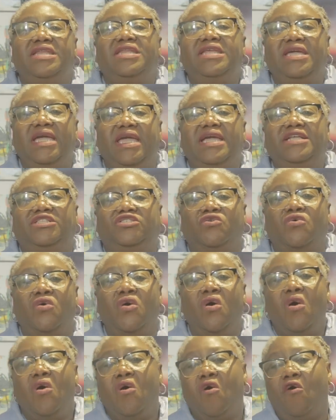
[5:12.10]
indicator
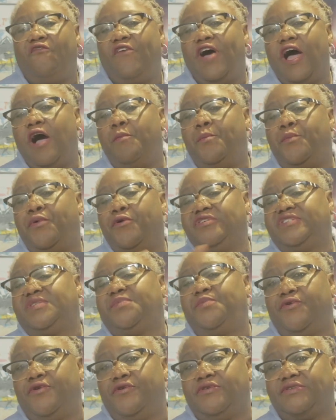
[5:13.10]
of how
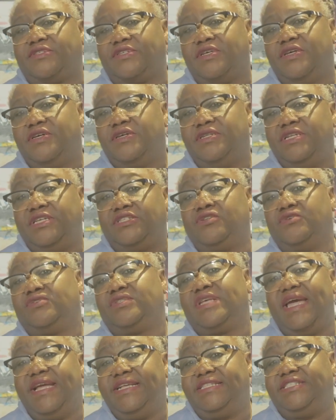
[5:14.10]
prosperous the
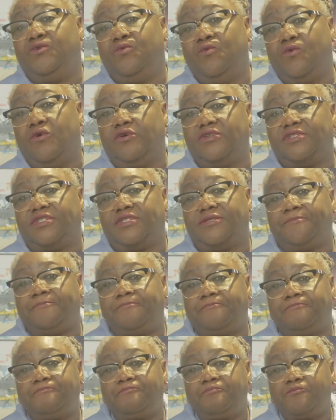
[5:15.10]
society was.
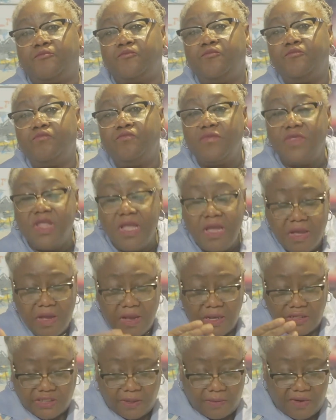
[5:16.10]

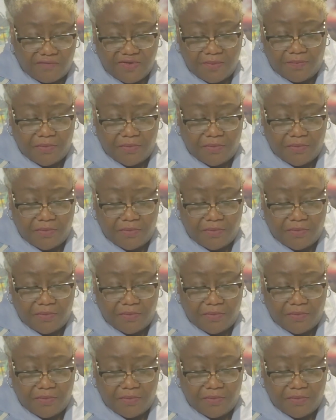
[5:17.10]
Some of